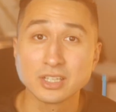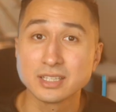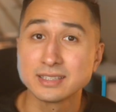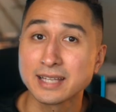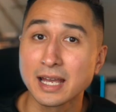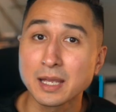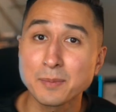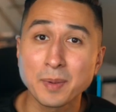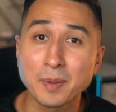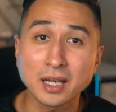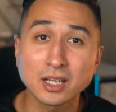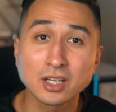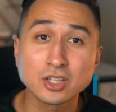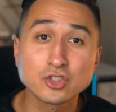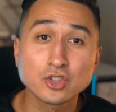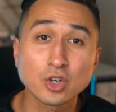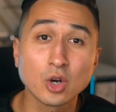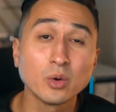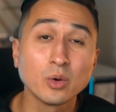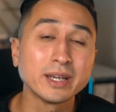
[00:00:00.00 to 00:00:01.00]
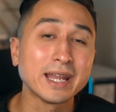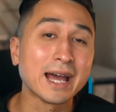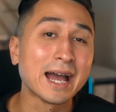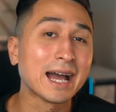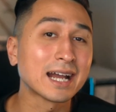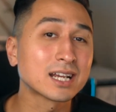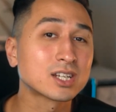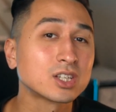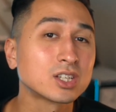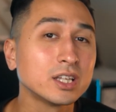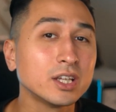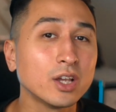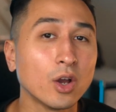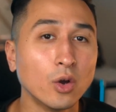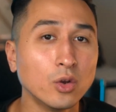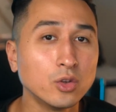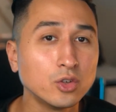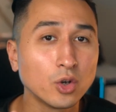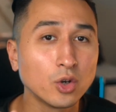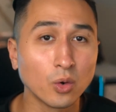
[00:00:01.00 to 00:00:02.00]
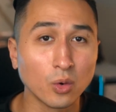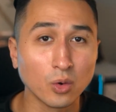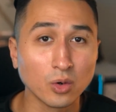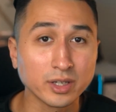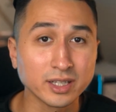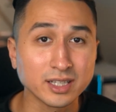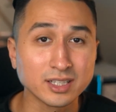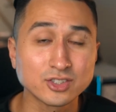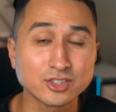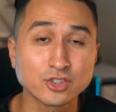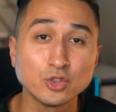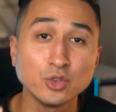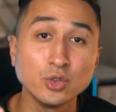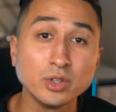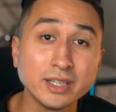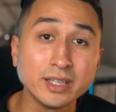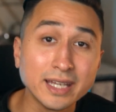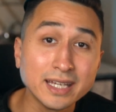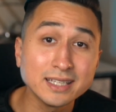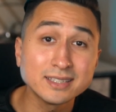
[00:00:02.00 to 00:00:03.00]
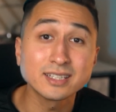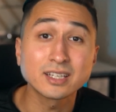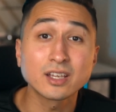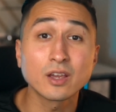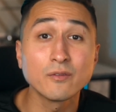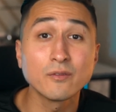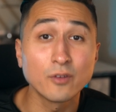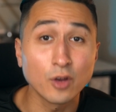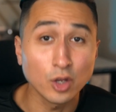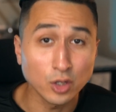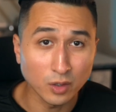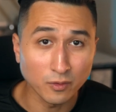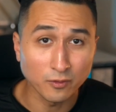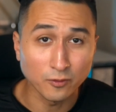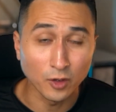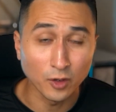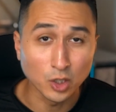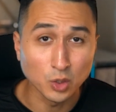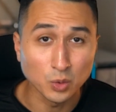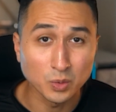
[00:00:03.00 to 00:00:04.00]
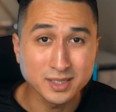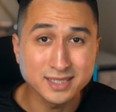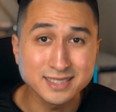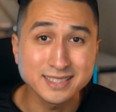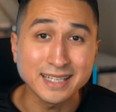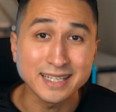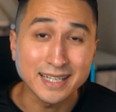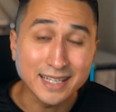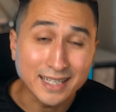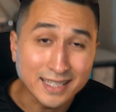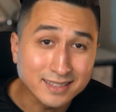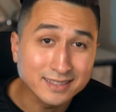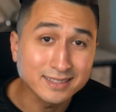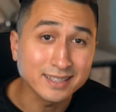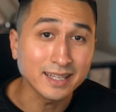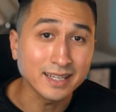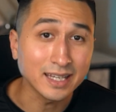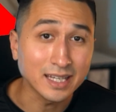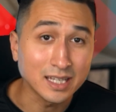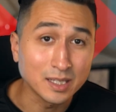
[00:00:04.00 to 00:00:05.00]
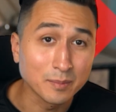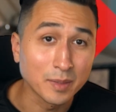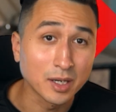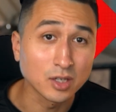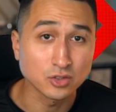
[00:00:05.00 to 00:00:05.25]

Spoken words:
to take back control and actually own your audience, you need to convert your followers into email